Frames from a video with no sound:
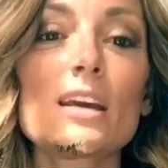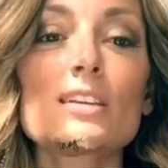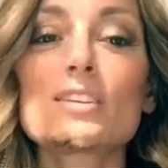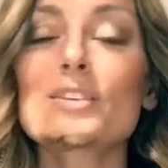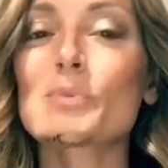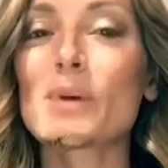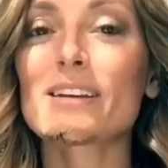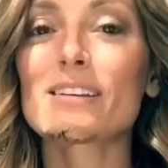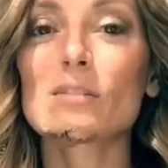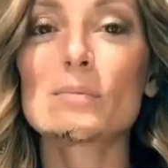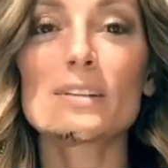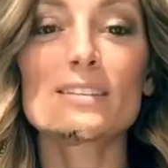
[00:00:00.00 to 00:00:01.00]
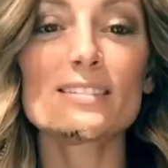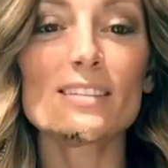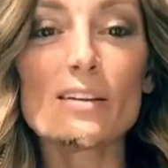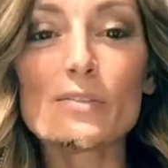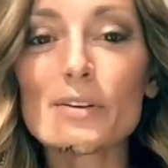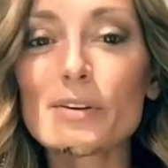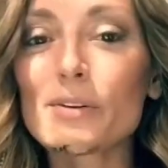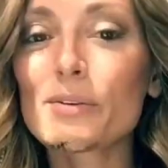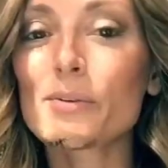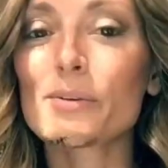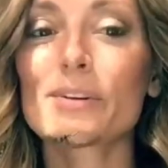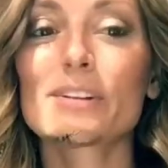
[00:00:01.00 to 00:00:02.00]
just waiting to be discovered
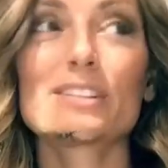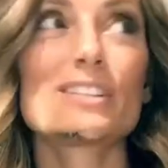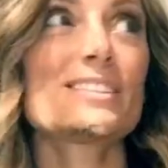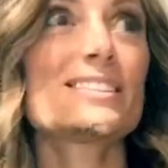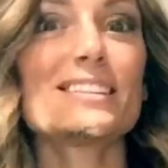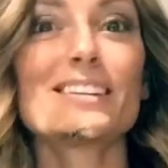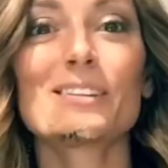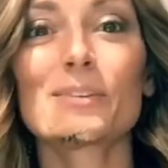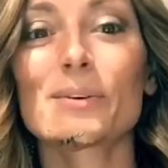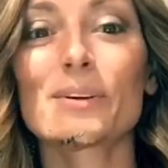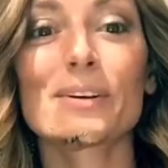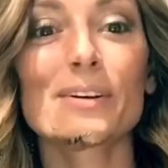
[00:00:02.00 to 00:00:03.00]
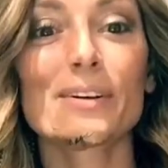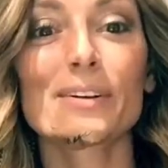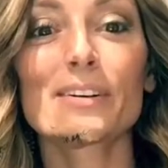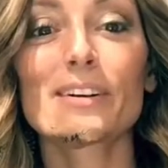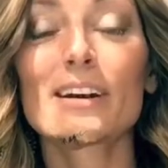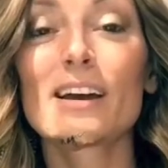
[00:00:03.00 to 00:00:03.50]
or just seen or heard.